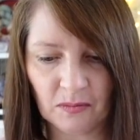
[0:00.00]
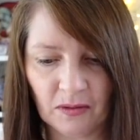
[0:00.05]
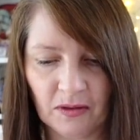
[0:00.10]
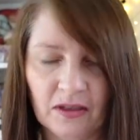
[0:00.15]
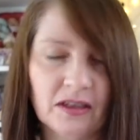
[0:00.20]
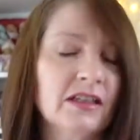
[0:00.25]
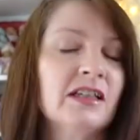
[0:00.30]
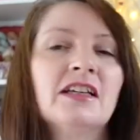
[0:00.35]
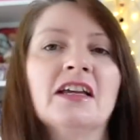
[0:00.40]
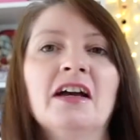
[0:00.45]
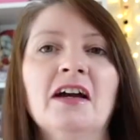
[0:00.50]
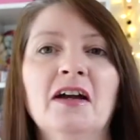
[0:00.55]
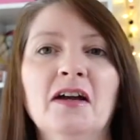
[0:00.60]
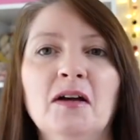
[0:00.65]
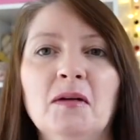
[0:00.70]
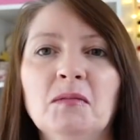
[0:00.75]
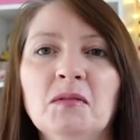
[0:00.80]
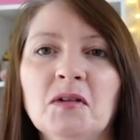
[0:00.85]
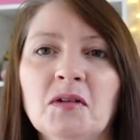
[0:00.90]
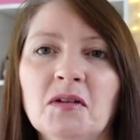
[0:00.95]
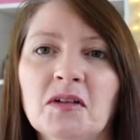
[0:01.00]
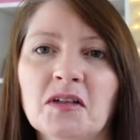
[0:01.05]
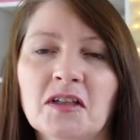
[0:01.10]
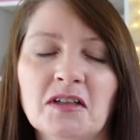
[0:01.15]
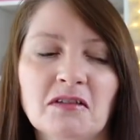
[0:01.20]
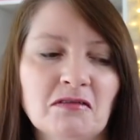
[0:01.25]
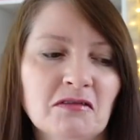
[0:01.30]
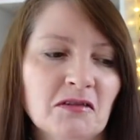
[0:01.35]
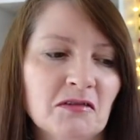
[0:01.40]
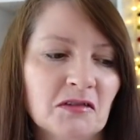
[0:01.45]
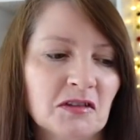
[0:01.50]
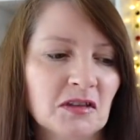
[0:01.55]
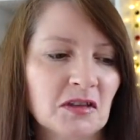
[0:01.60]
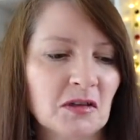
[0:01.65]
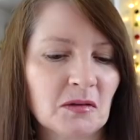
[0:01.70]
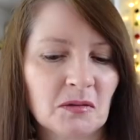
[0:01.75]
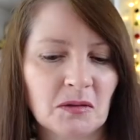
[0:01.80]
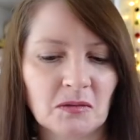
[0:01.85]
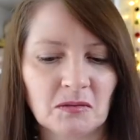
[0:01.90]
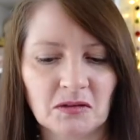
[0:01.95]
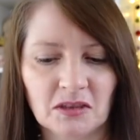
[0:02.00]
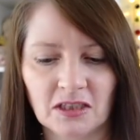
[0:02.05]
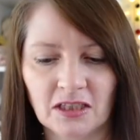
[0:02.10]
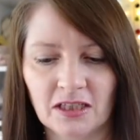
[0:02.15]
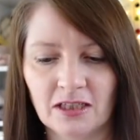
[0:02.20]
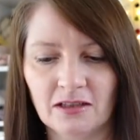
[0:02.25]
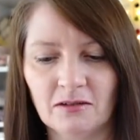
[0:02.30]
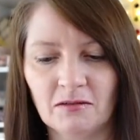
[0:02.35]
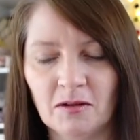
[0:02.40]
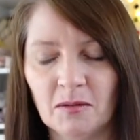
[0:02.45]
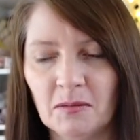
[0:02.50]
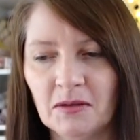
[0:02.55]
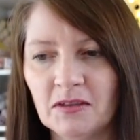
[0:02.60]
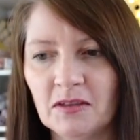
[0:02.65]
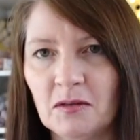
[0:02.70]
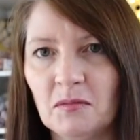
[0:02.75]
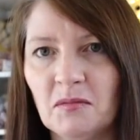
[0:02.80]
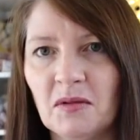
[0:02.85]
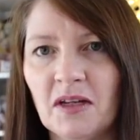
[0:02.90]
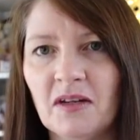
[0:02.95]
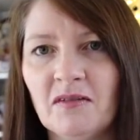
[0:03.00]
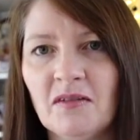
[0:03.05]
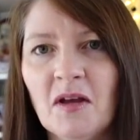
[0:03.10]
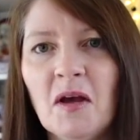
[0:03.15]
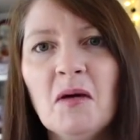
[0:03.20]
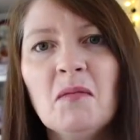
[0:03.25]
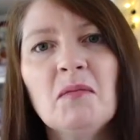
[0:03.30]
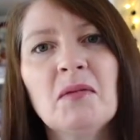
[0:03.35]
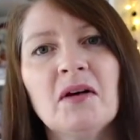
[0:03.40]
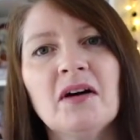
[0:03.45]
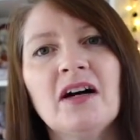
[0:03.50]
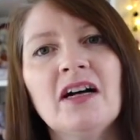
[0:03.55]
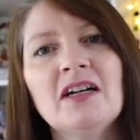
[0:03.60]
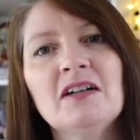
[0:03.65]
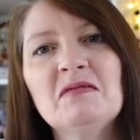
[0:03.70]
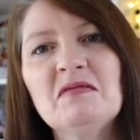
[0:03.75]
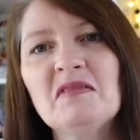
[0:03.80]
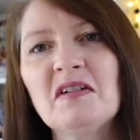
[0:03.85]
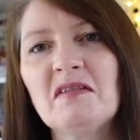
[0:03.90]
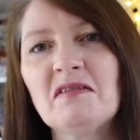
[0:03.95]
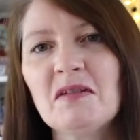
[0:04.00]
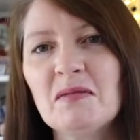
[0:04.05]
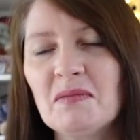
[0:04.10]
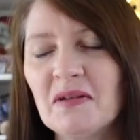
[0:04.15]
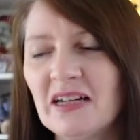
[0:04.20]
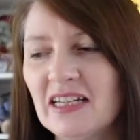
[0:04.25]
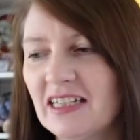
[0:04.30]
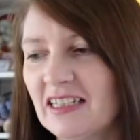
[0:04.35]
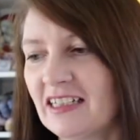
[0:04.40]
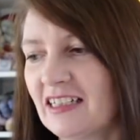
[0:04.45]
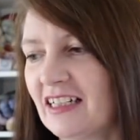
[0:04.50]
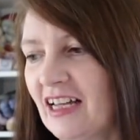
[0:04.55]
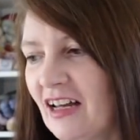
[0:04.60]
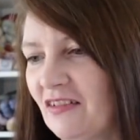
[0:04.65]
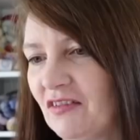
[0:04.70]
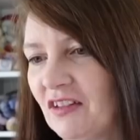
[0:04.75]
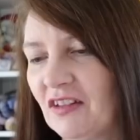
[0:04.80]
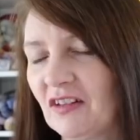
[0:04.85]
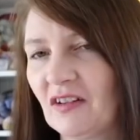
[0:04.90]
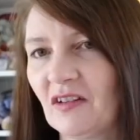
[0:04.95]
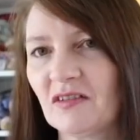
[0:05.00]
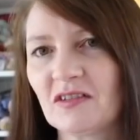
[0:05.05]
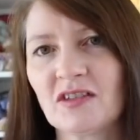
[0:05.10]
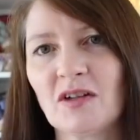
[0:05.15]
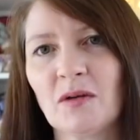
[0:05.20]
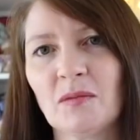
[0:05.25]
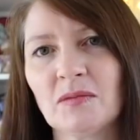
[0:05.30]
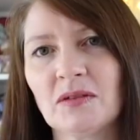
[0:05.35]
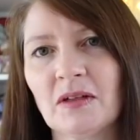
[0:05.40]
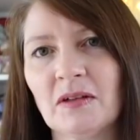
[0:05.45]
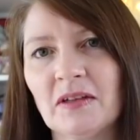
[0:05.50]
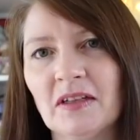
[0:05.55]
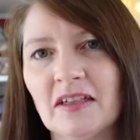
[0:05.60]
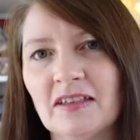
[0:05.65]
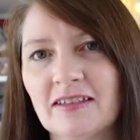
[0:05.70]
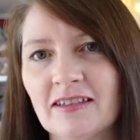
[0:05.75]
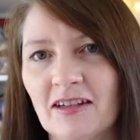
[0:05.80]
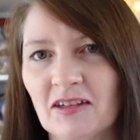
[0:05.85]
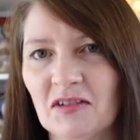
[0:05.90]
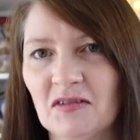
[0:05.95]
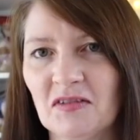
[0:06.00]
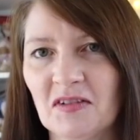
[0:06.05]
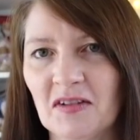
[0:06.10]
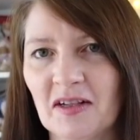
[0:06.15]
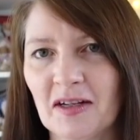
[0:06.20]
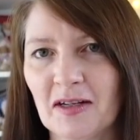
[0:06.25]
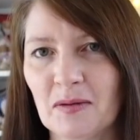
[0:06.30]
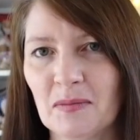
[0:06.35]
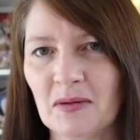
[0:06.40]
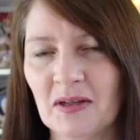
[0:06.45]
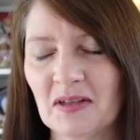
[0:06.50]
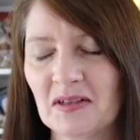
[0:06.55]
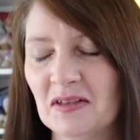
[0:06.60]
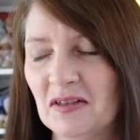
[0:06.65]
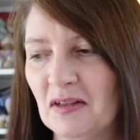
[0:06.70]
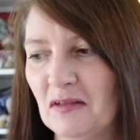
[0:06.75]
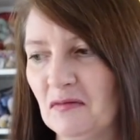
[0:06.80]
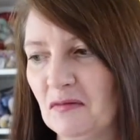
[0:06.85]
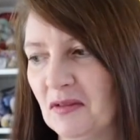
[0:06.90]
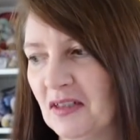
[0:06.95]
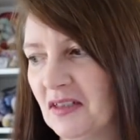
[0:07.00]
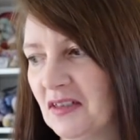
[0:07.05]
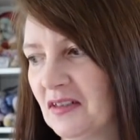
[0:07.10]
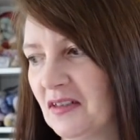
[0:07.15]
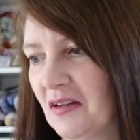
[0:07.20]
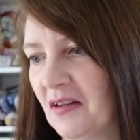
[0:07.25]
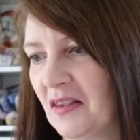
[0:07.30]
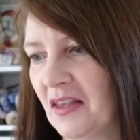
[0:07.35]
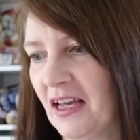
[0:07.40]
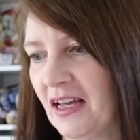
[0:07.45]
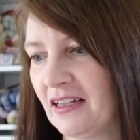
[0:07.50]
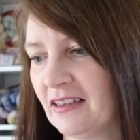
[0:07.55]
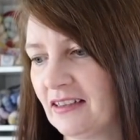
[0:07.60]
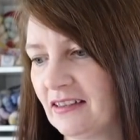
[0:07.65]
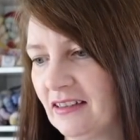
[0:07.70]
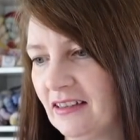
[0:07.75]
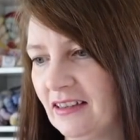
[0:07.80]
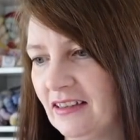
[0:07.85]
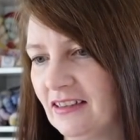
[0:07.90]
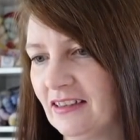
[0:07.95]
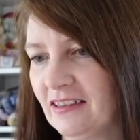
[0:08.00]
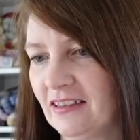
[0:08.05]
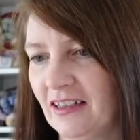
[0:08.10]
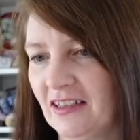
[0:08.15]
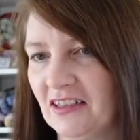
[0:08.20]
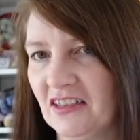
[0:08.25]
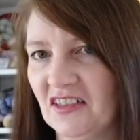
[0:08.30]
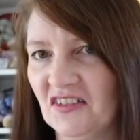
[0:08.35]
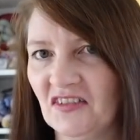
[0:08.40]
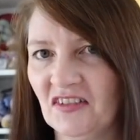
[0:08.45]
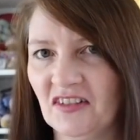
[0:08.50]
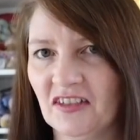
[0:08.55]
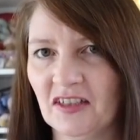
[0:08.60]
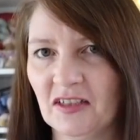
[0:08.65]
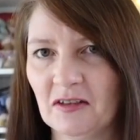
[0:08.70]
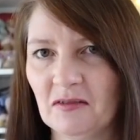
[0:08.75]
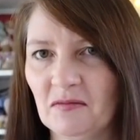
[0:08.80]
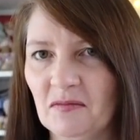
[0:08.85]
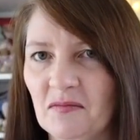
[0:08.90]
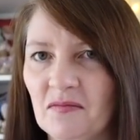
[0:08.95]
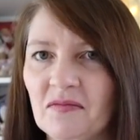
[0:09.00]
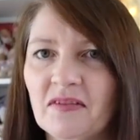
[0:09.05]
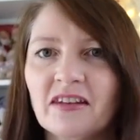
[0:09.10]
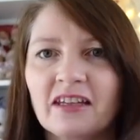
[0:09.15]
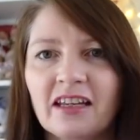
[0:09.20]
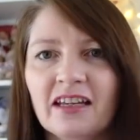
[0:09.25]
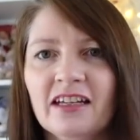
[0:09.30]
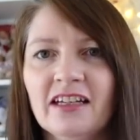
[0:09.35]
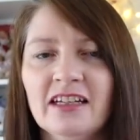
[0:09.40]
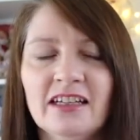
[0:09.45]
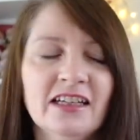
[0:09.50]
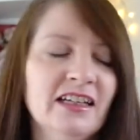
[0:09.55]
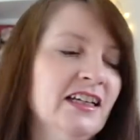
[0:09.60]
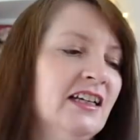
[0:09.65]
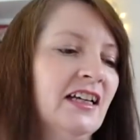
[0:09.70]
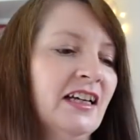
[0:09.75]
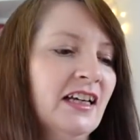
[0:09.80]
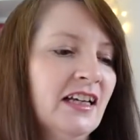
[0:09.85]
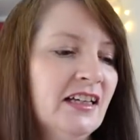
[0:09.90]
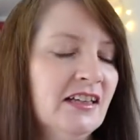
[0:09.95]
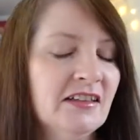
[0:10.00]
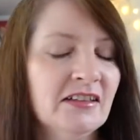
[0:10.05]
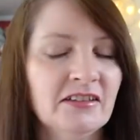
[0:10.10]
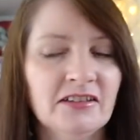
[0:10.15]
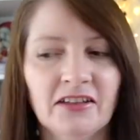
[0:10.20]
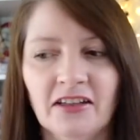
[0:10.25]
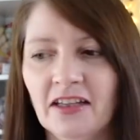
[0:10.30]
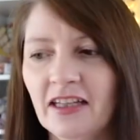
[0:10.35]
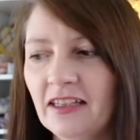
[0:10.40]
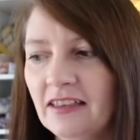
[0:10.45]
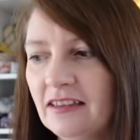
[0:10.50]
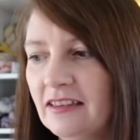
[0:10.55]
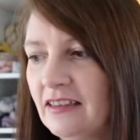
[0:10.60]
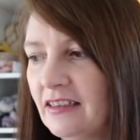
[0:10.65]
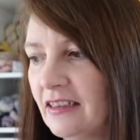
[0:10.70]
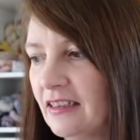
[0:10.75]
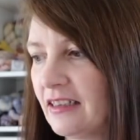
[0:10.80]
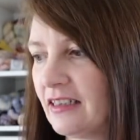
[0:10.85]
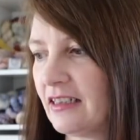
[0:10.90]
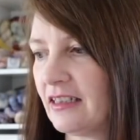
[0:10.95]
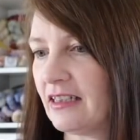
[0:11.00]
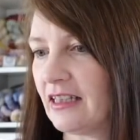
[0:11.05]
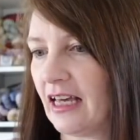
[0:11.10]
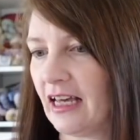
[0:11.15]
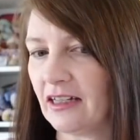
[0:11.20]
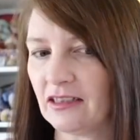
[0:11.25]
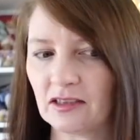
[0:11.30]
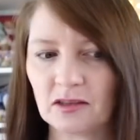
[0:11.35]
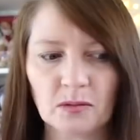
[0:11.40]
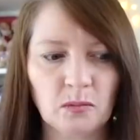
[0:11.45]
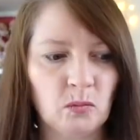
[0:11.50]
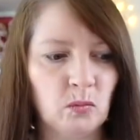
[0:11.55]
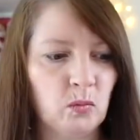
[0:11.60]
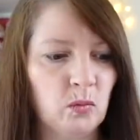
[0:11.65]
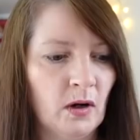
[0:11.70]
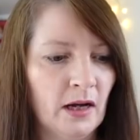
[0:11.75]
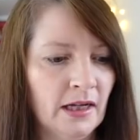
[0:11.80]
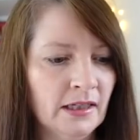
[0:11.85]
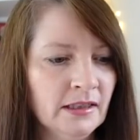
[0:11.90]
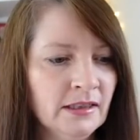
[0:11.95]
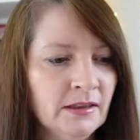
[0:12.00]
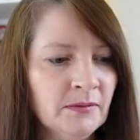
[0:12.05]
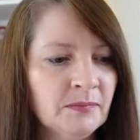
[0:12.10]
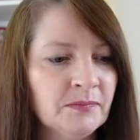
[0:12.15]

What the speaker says: But yeah, I'm not looking forward to the quilting either, I must admit. But I am very pleased to have this whole top done. That does feel like a big achievement, so that is satisfying. So that's that one.